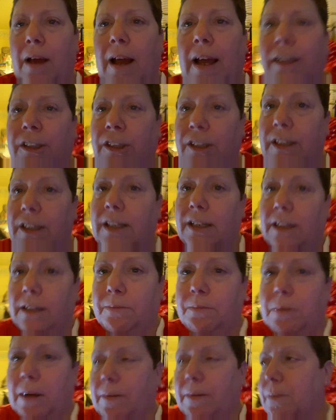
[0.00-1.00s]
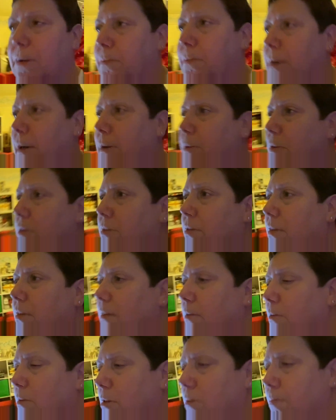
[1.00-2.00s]
I actually needed bread. My bread was
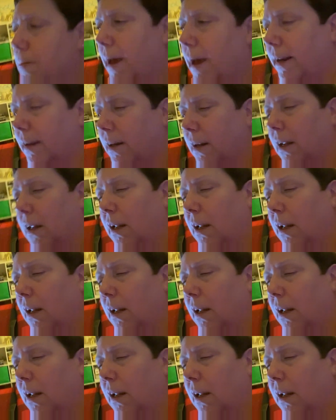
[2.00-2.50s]
bad.